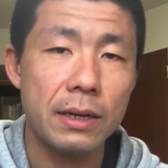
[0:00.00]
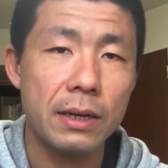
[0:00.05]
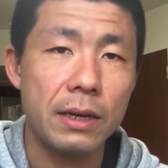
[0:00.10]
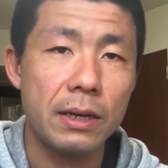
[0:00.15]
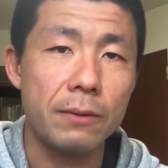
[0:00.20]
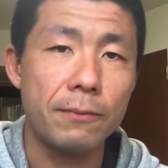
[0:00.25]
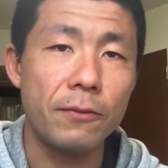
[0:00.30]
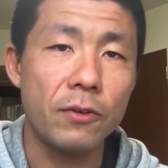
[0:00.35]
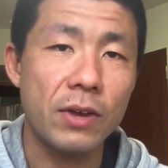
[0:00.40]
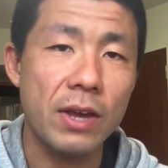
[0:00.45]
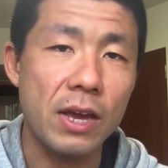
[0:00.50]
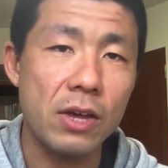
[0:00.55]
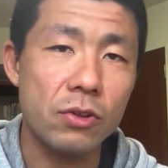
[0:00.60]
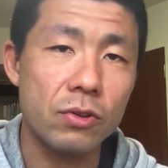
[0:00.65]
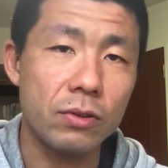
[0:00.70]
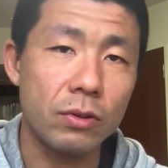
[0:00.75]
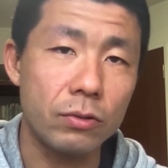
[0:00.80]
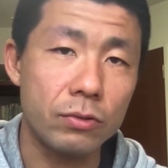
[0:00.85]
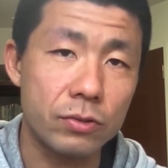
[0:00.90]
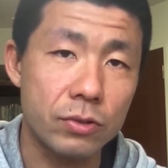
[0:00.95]
and a
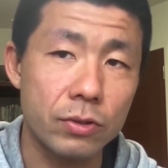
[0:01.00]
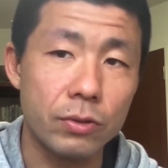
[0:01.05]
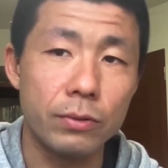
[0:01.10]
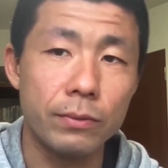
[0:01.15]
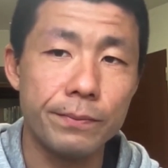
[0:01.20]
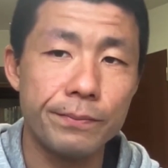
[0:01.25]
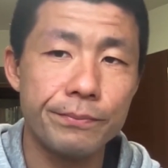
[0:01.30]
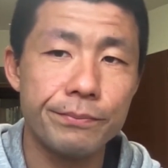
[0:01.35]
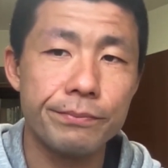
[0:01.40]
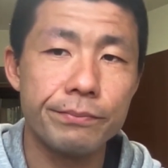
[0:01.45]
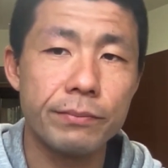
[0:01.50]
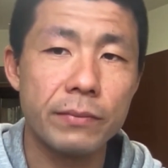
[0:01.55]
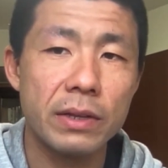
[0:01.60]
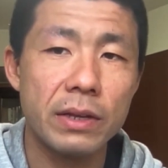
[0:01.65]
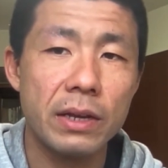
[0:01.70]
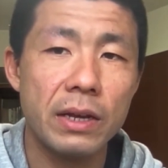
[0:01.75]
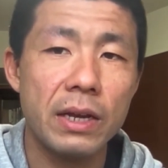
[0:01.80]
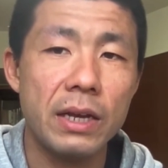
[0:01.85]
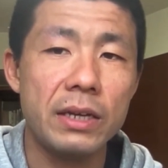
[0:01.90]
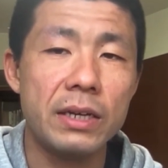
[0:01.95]
vocational school.
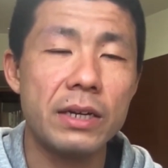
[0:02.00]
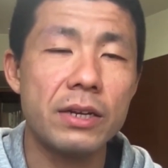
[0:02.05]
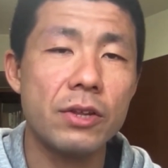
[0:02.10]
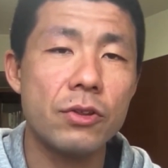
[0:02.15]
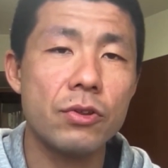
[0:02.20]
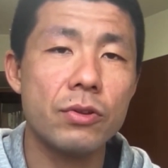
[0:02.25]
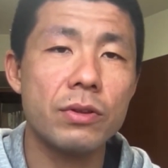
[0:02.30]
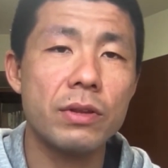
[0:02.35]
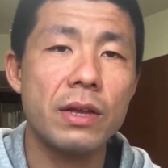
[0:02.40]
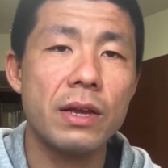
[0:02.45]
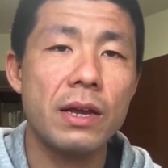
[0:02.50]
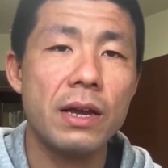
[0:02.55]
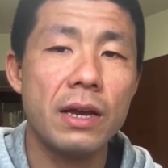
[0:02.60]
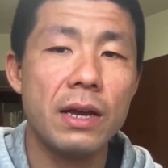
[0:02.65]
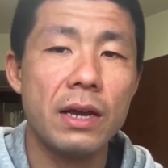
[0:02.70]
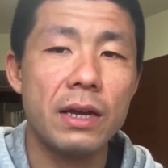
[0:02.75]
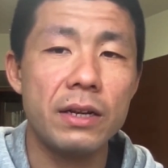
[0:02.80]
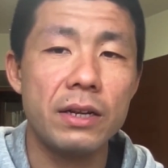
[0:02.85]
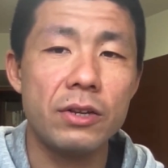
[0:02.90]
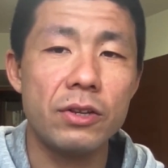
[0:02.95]
In addition,
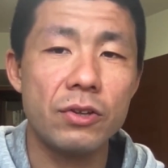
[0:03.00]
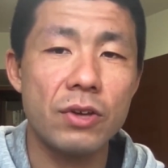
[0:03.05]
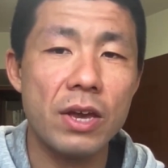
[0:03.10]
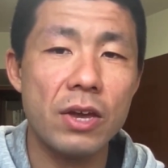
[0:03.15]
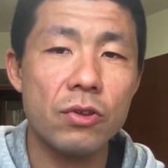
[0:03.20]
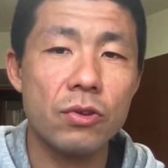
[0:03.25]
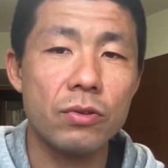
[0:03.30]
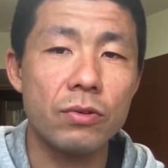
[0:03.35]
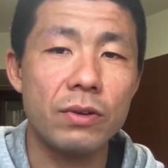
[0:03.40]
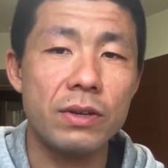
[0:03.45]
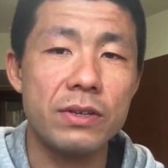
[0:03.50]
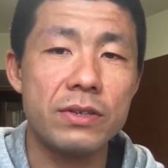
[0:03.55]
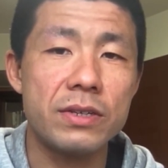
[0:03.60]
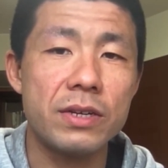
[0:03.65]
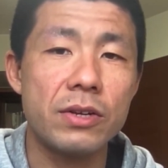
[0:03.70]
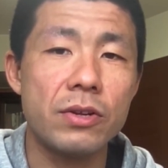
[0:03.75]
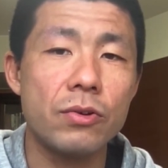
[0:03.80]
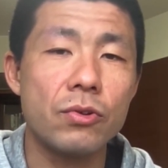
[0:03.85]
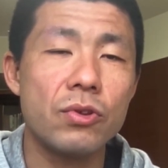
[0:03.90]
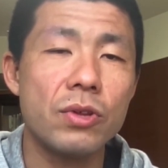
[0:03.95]
an educational
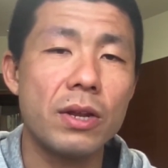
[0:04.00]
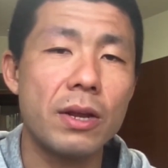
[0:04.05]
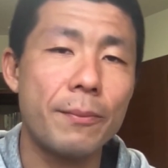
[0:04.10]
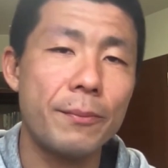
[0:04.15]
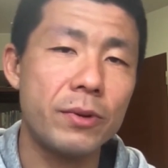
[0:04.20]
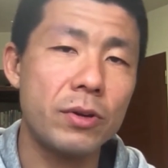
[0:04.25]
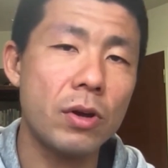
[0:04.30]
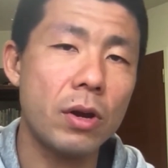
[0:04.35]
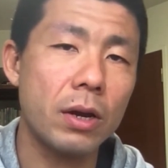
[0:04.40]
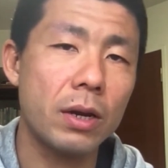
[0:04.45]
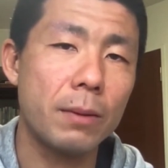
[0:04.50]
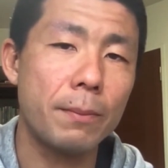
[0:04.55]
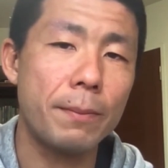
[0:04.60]
institution I'm talking